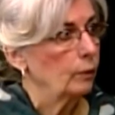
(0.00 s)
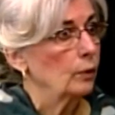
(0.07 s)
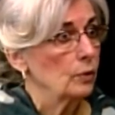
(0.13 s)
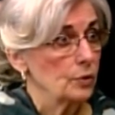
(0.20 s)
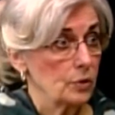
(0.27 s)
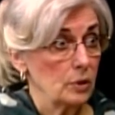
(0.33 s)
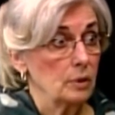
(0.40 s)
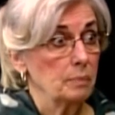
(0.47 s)

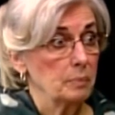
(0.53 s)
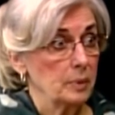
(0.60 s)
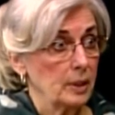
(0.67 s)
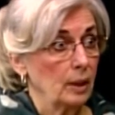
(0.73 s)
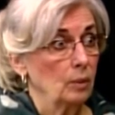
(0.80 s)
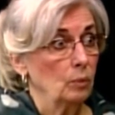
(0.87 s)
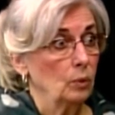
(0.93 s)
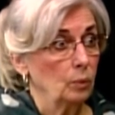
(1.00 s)
first to
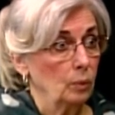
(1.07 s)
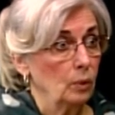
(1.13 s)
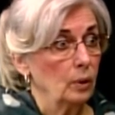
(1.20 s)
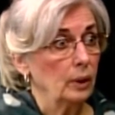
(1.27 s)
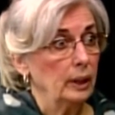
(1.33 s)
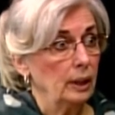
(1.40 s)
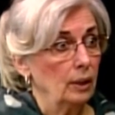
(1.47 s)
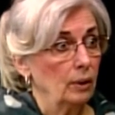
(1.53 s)
second World War
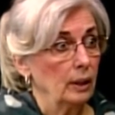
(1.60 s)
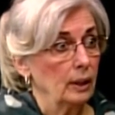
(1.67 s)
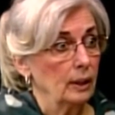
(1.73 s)
era.